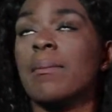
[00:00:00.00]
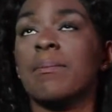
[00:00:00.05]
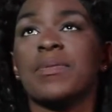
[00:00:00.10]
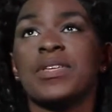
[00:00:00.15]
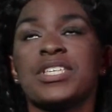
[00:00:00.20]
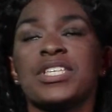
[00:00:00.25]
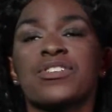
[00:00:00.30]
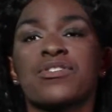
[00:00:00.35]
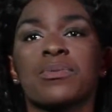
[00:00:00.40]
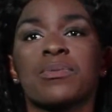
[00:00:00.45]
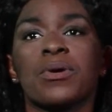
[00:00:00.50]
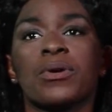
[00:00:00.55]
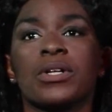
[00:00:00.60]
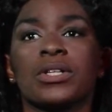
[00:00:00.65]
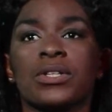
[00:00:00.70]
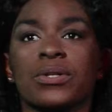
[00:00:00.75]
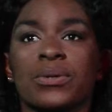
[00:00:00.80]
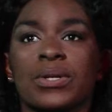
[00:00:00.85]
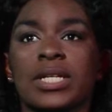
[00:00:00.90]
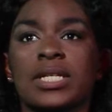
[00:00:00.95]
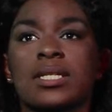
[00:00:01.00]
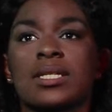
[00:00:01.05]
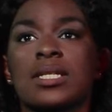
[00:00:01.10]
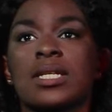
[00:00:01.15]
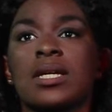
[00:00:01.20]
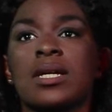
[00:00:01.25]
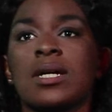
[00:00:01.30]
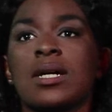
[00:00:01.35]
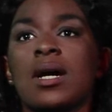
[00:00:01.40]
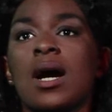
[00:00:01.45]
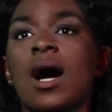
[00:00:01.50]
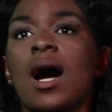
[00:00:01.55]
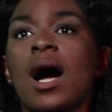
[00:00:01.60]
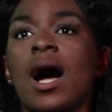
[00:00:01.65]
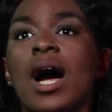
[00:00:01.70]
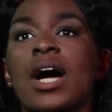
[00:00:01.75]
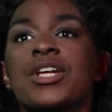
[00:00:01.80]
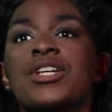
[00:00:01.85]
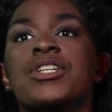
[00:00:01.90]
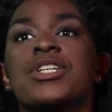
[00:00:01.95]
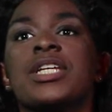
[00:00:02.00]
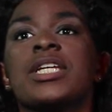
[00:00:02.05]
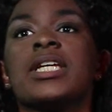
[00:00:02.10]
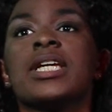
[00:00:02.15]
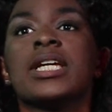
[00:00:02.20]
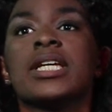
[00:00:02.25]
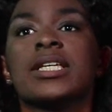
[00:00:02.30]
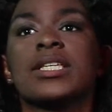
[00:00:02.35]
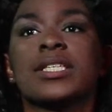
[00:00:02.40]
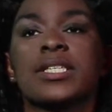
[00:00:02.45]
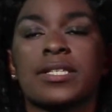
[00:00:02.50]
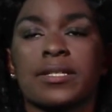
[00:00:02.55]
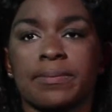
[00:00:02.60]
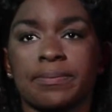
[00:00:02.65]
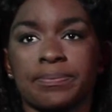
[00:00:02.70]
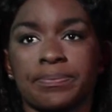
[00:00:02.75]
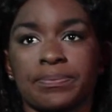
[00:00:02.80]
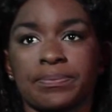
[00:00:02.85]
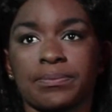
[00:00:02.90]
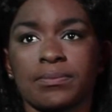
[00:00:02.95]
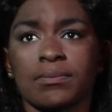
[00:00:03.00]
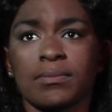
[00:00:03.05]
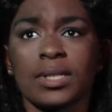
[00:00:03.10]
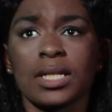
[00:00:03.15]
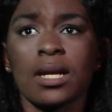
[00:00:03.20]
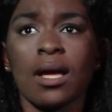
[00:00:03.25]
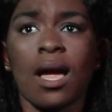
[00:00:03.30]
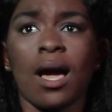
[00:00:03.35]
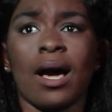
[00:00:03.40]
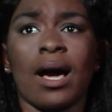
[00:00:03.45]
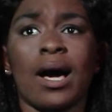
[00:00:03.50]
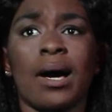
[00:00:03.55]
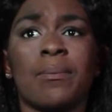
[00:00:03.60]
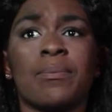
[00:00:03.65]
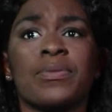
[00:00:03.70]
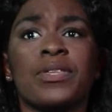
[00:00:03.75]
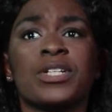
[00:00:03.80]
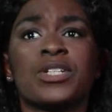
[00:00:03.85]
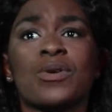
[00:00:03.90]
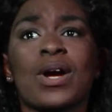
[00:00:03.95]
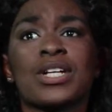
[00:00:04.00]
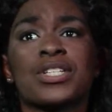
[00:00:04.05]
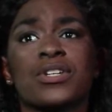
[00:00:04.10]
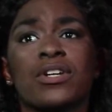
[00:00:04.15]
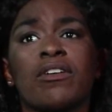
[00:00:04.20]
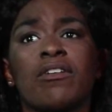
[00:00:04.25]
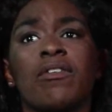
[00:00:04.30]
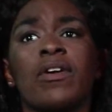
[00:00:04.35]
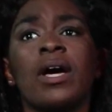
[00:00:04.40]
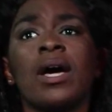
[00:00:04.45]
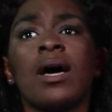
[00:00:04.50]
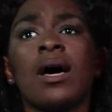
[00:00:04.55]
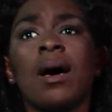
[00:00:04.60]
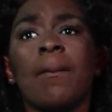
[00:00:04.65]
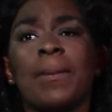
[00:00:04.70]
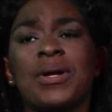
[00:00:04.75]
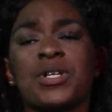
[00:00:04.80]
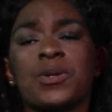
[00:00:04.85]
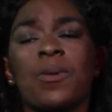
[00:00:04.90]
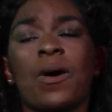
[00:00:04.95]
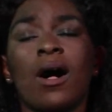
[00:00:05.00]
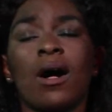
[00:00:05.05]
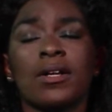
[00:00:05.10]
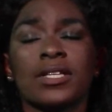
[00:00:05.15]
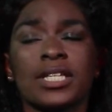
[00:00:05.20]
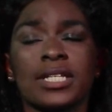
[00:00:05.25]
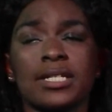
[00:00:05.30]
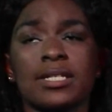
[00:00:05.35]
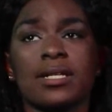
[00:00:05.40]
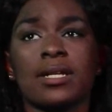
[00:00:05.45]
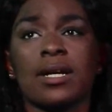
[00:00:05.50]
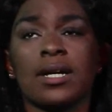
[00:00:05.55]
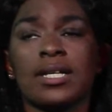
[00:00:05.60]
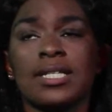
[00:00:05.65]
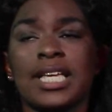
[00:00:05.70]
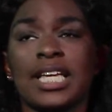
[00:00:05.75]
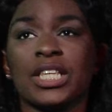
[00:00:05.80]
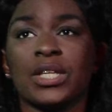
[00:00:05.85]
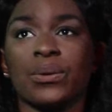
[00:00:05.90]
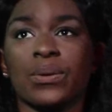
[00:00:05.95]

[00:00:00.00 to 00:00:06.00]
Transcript: This is Ramona Lewis. She is the director of Metropolitan St.